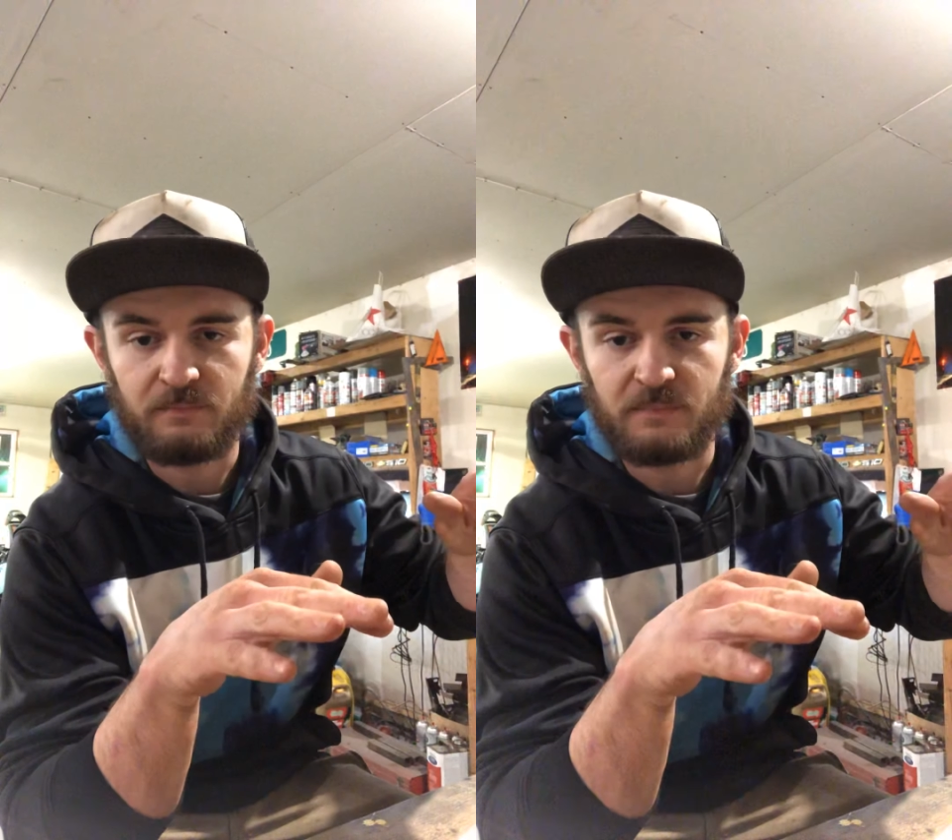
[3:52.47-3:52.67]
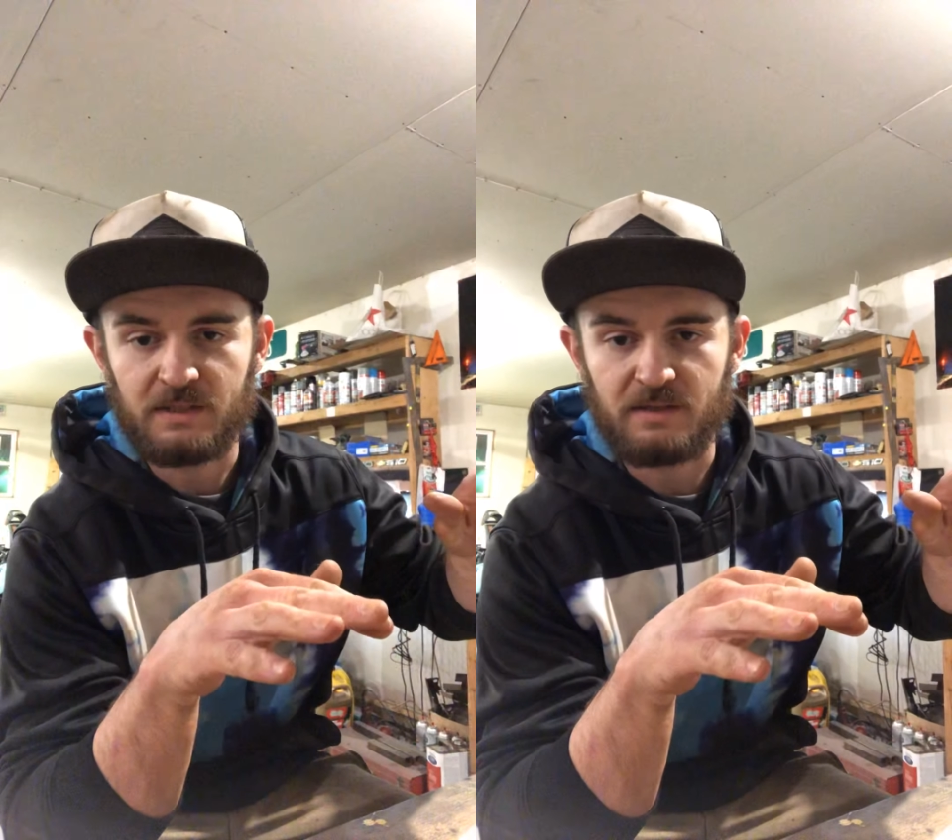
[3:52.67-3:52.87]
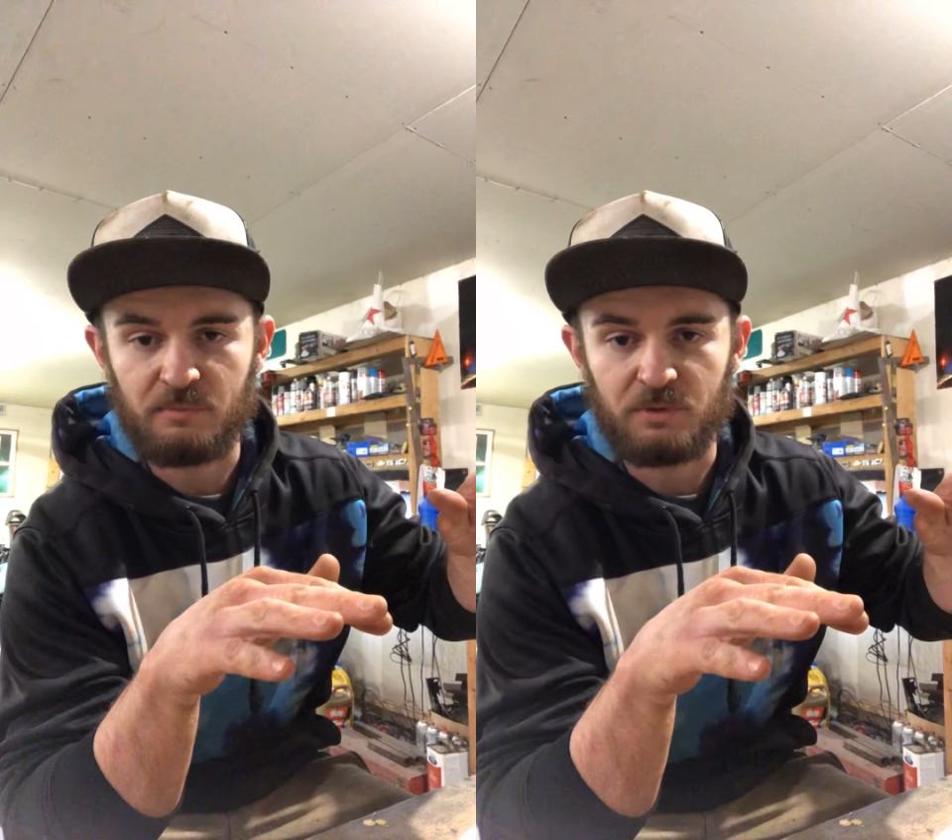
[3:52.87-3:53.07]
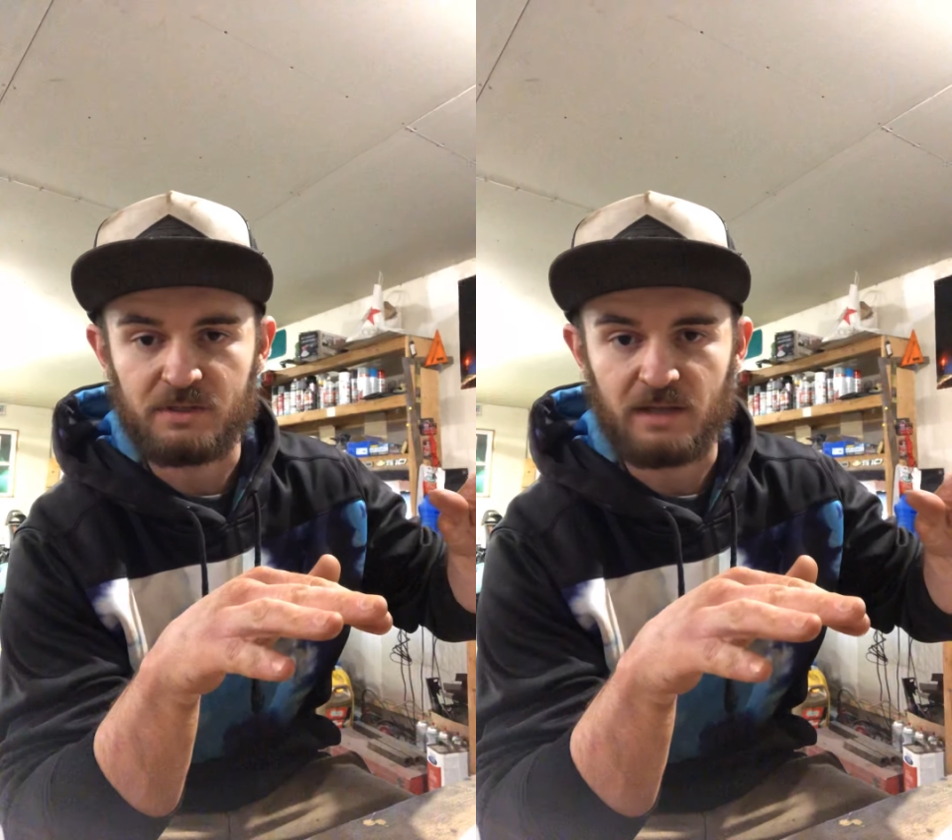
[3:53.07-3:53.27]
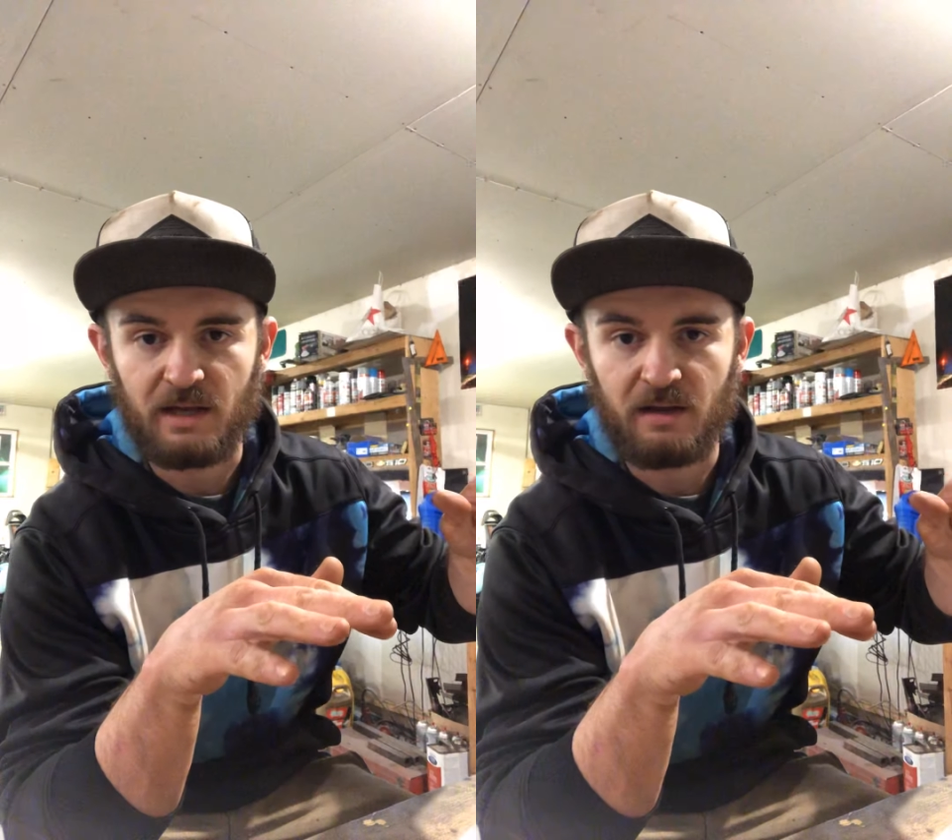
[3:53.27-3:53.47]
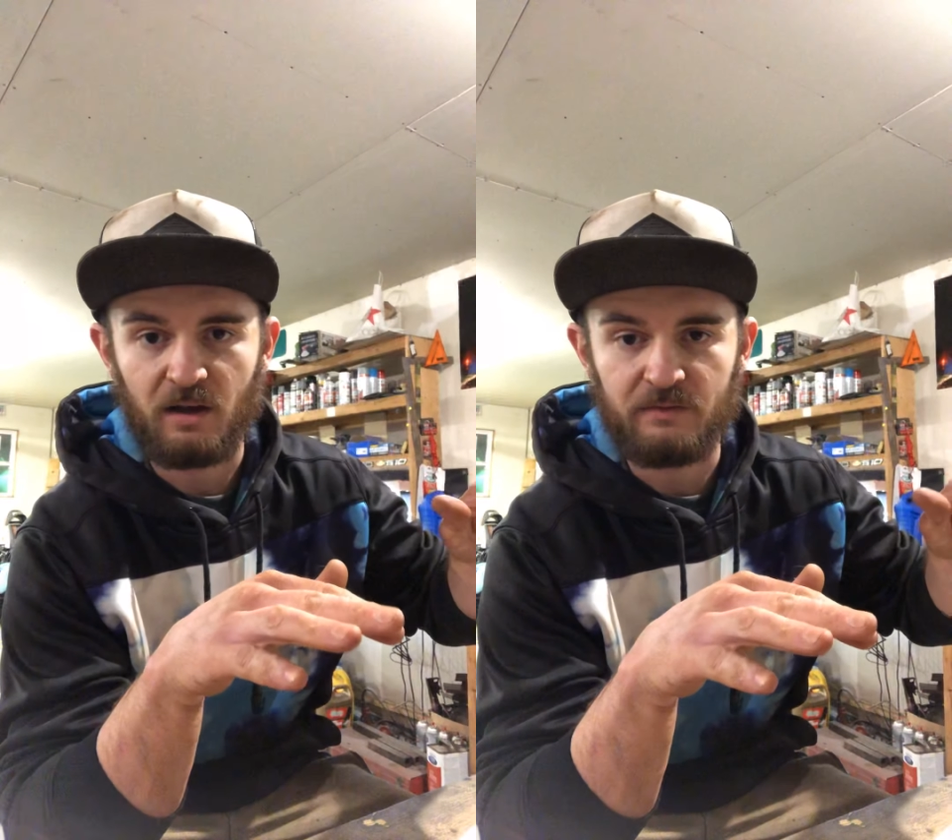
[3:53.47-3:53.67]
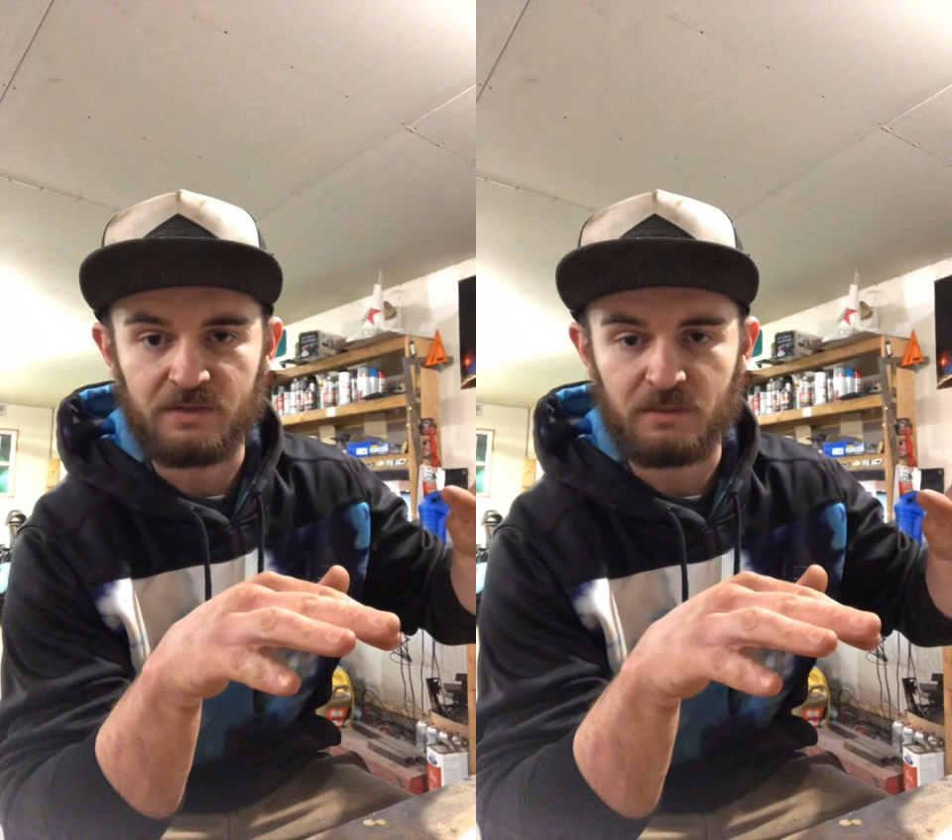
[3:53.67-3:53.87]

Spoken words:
Simple as that. Obviously,